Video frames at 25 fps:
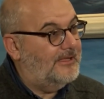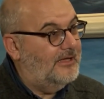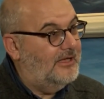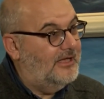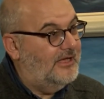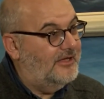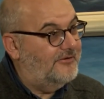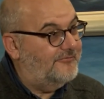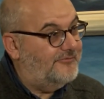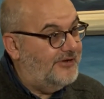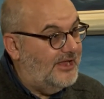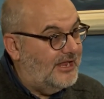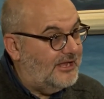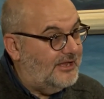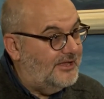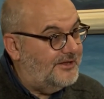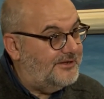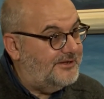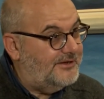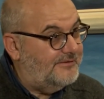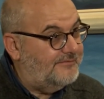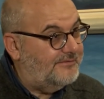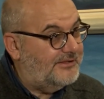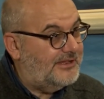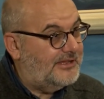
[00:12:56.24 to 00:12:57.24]

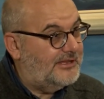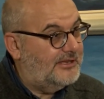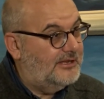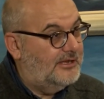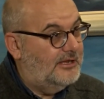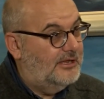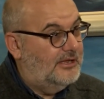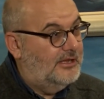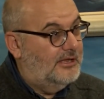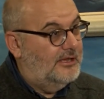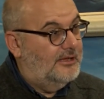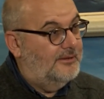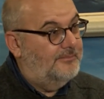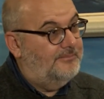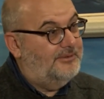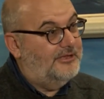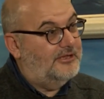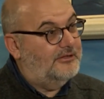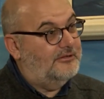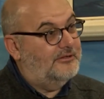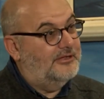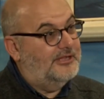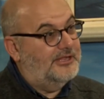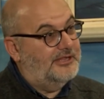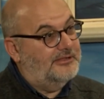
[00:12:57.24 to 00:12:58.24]
relatives,
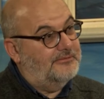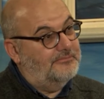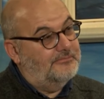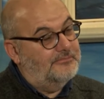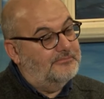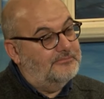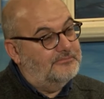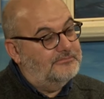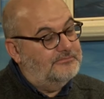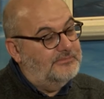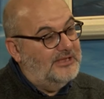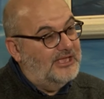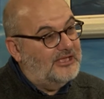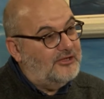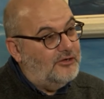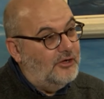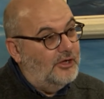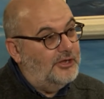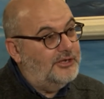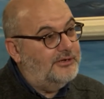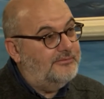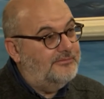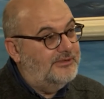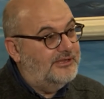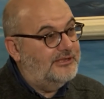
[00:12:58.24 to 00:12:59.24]
because
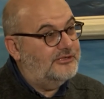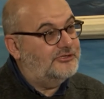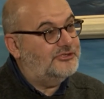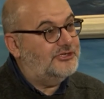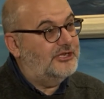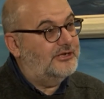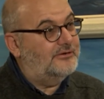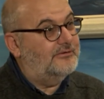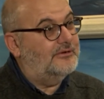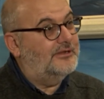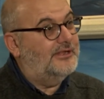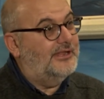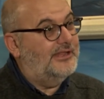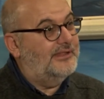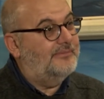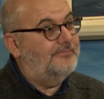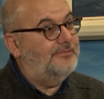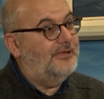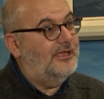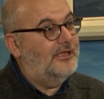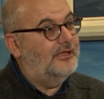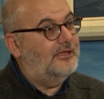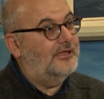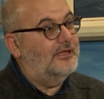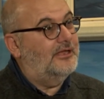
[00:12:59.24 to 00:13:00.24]
economists generally
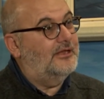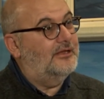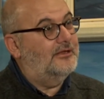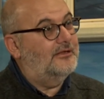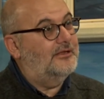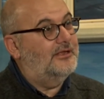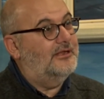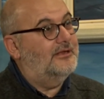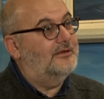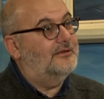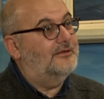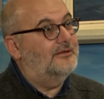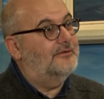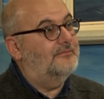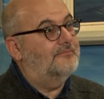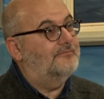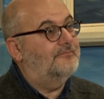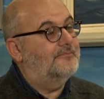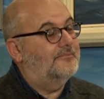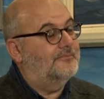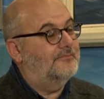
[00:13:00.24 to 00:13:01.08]
speak in